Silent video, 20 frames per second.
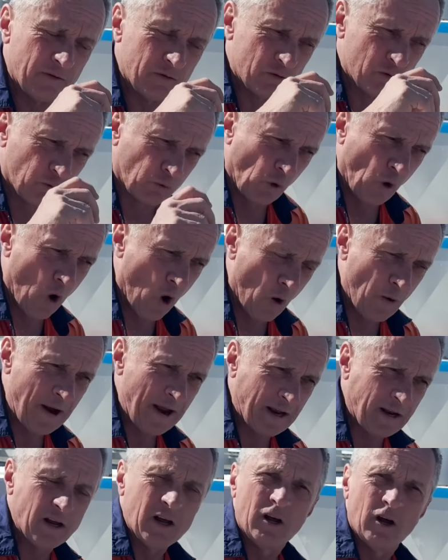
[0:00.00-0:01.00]

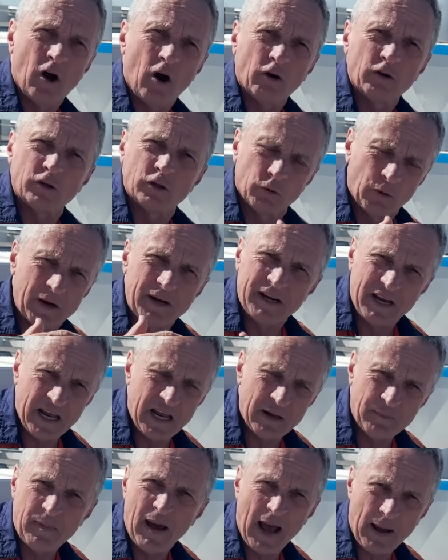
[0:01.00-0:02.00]
drawing to a
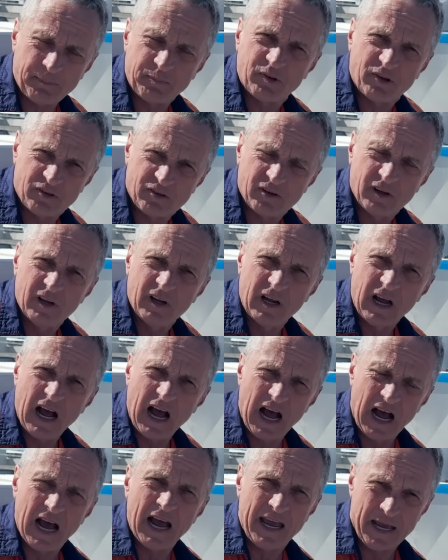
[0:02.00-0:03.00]
near maps
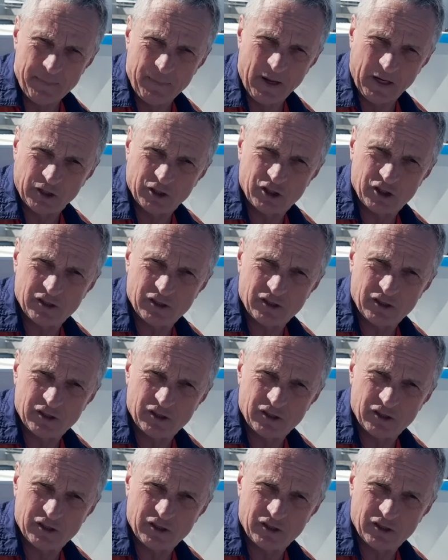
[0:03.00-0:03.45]
image.